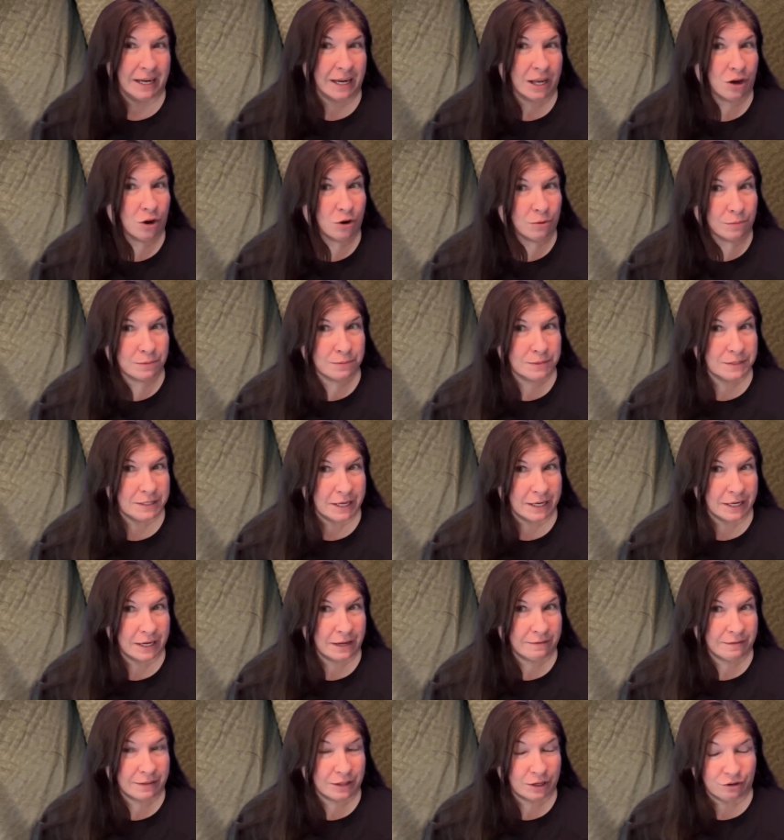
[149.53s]
I hope I'm saying
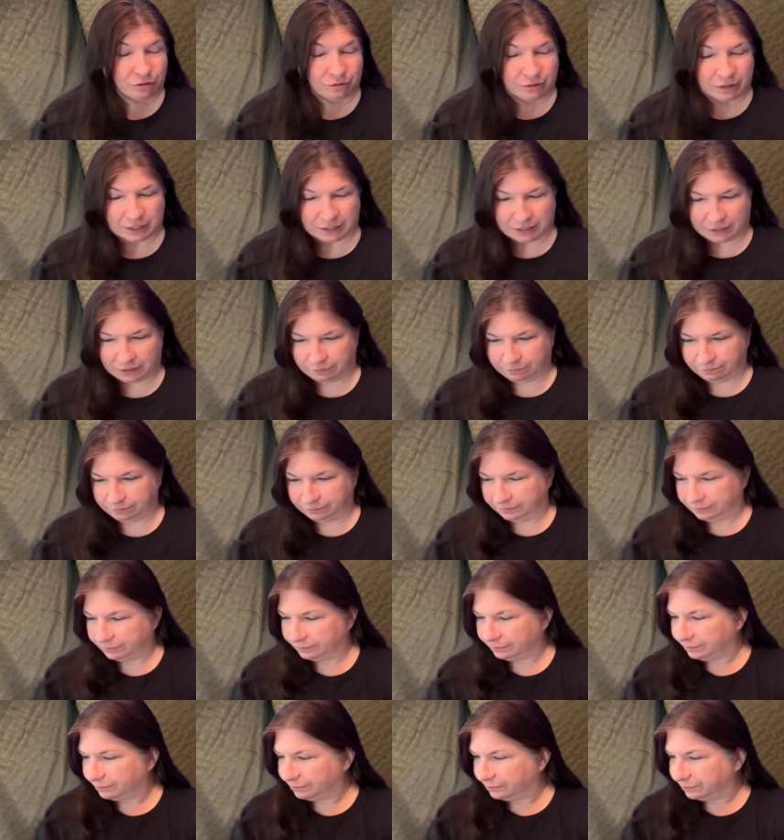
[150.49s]
everything correctly.
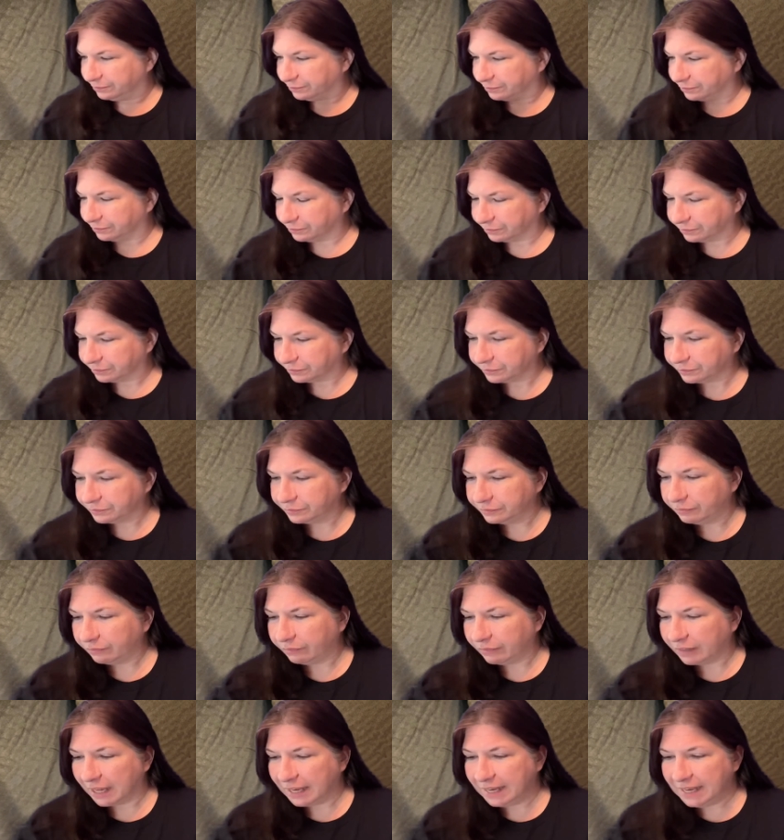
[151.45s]

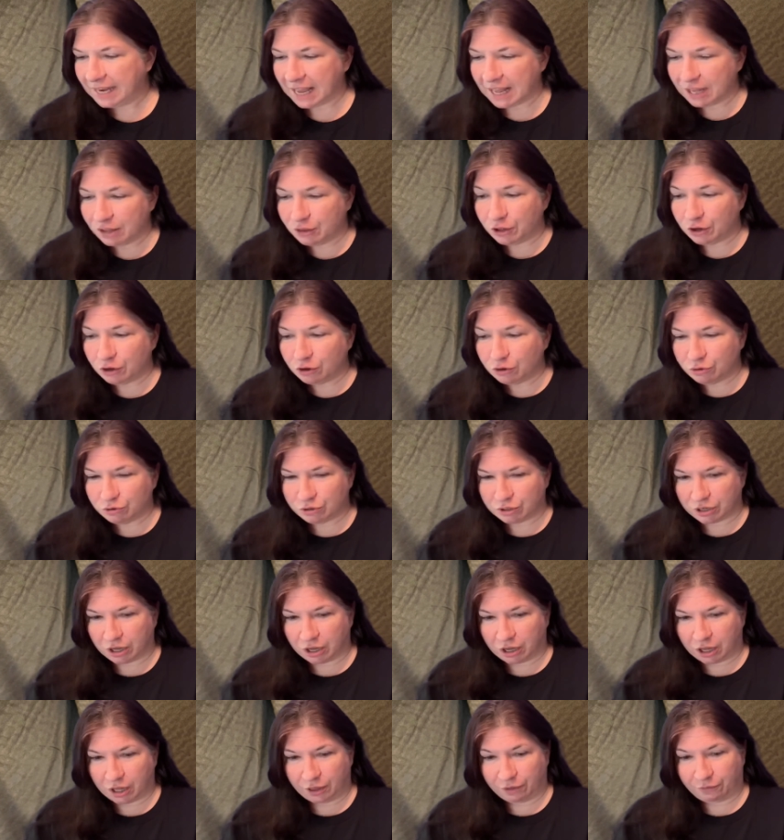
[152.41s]
Now, those
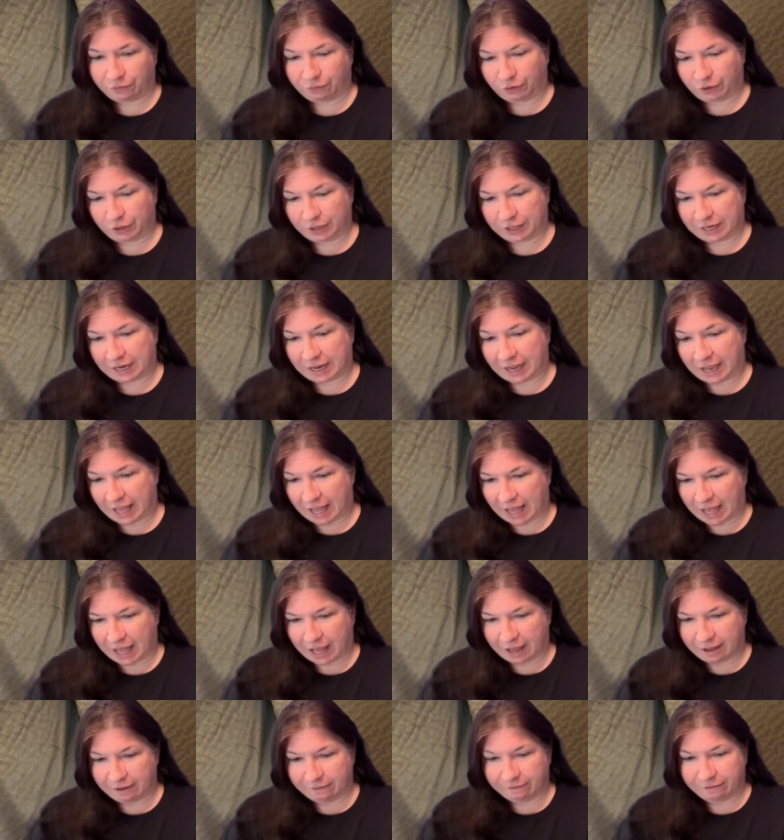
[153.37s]
are the four that I
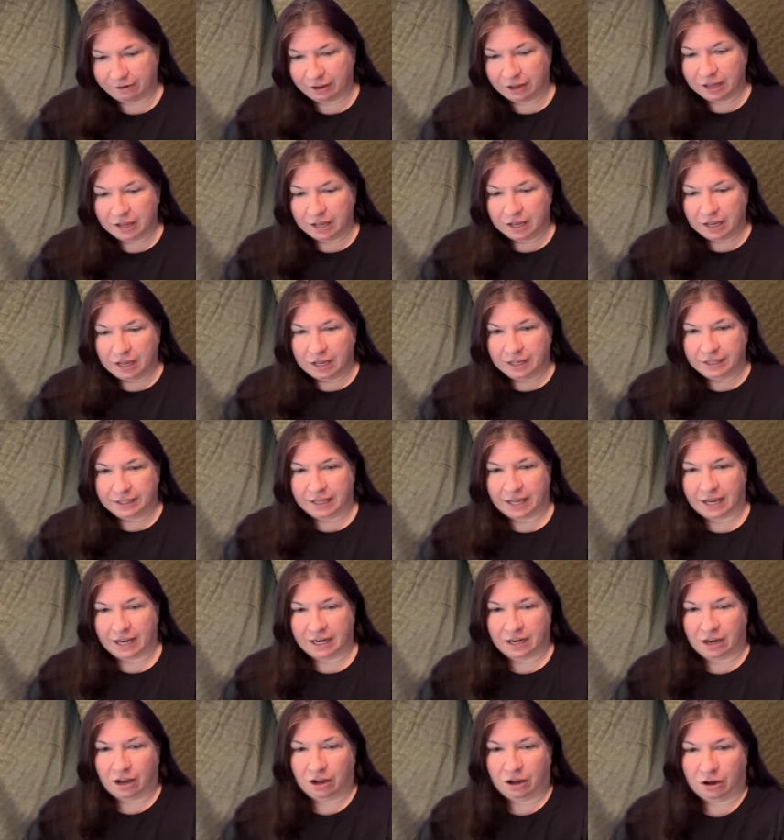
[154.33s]
have
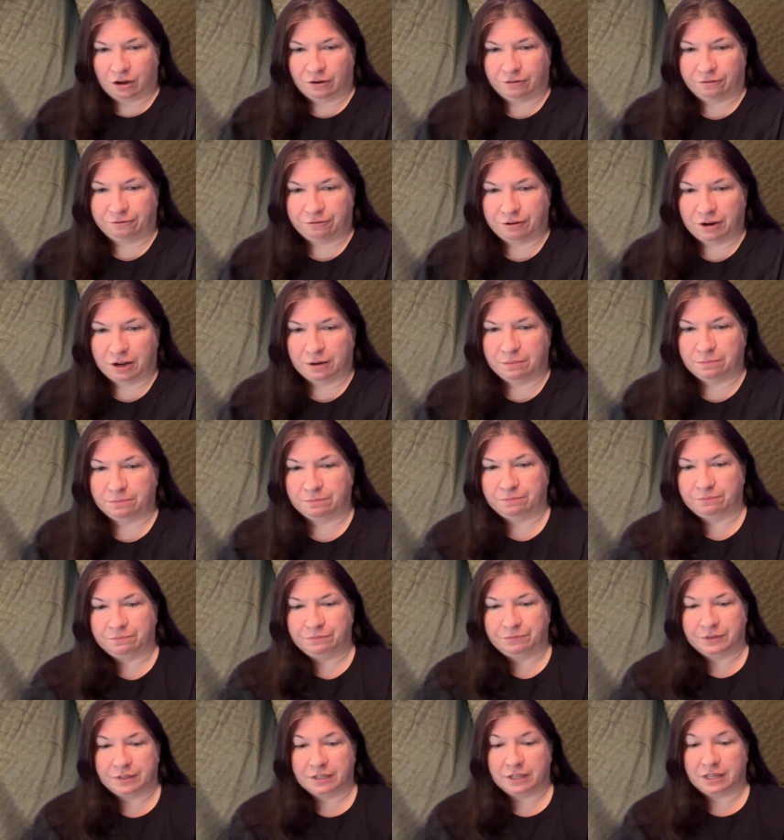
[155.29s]
that are from
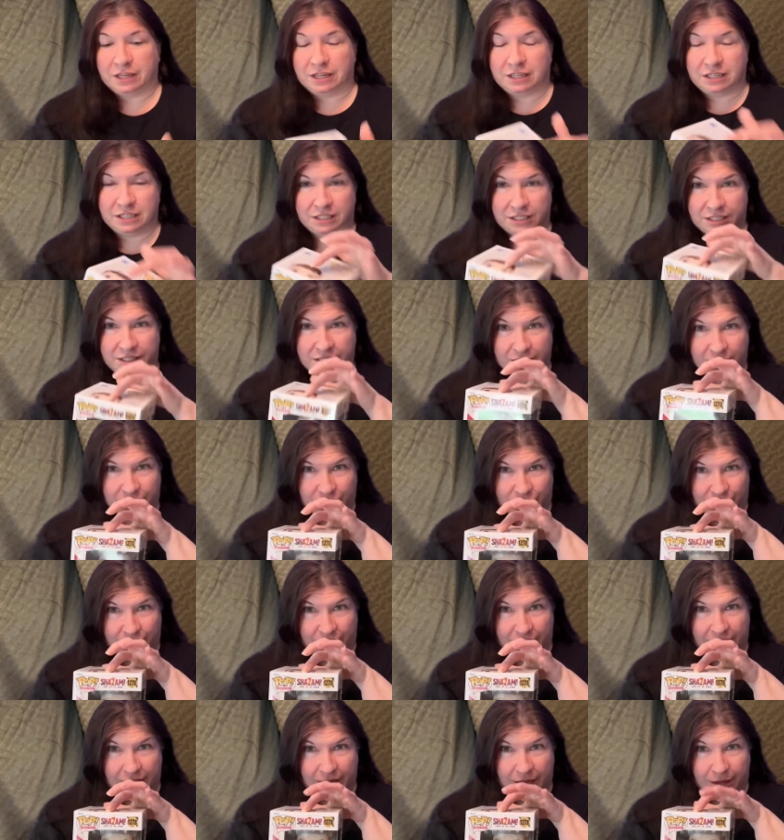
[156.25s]

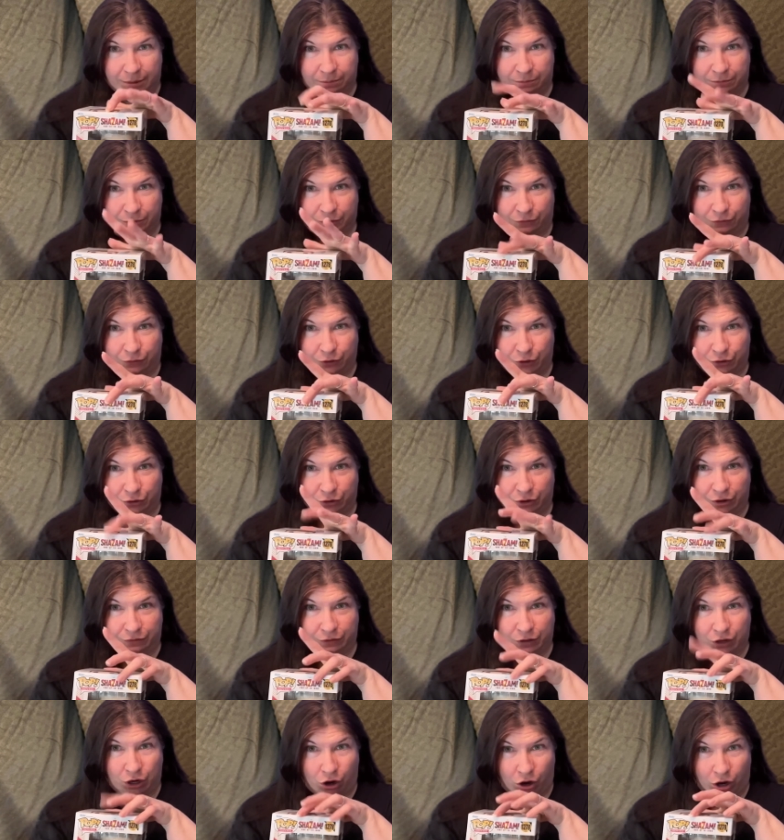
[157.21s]
Sajam Fury
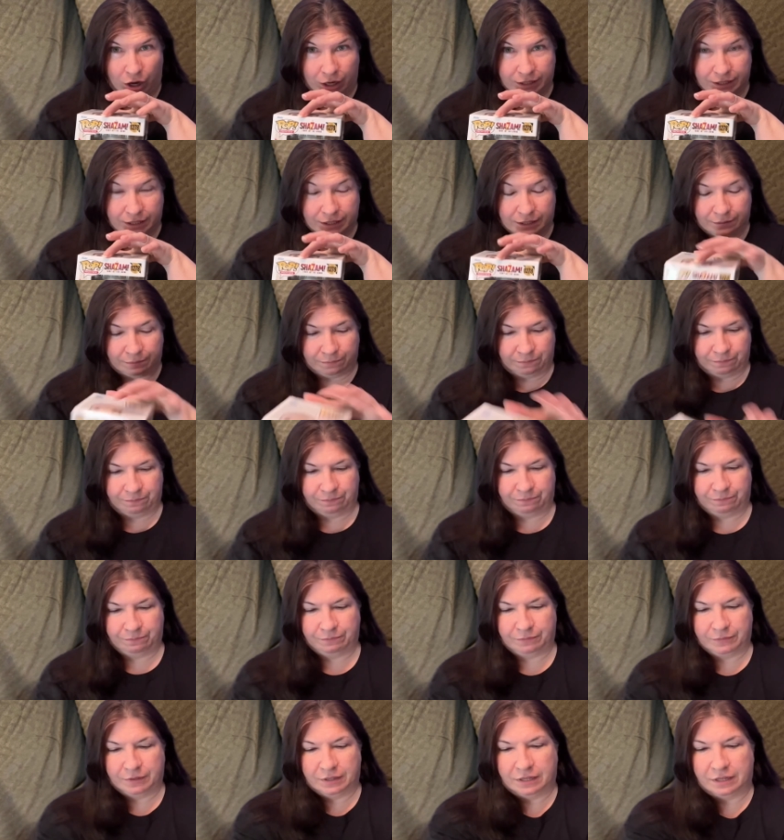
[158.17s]
of the Gods.
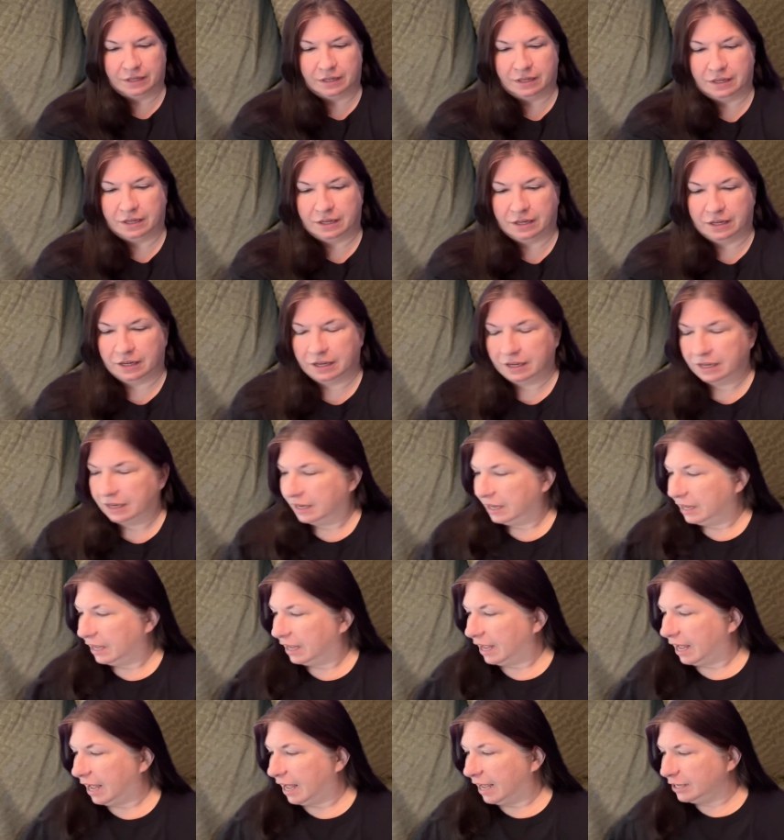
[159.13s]

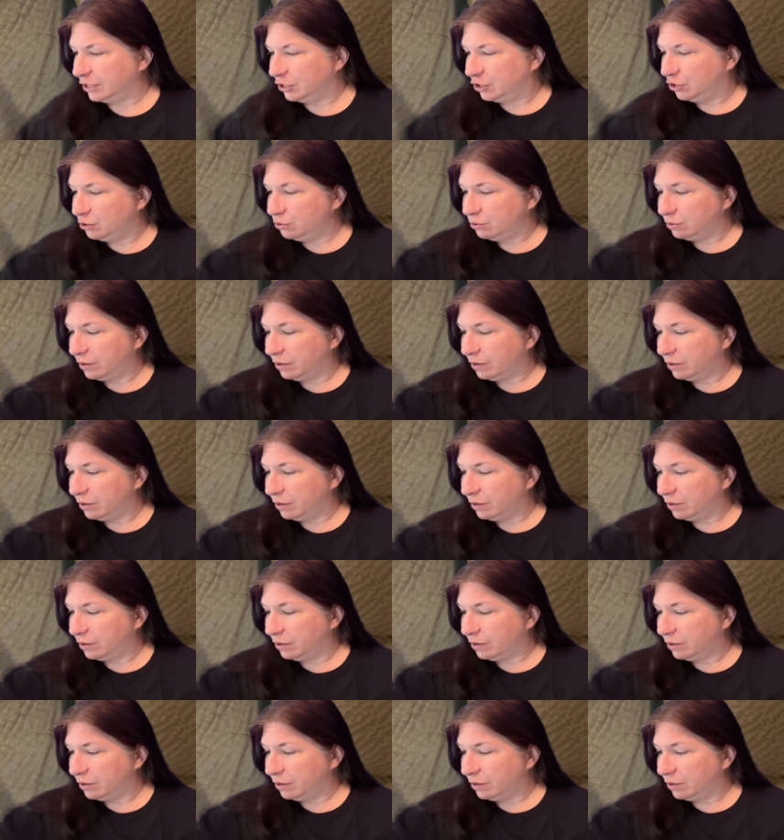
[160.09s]
I do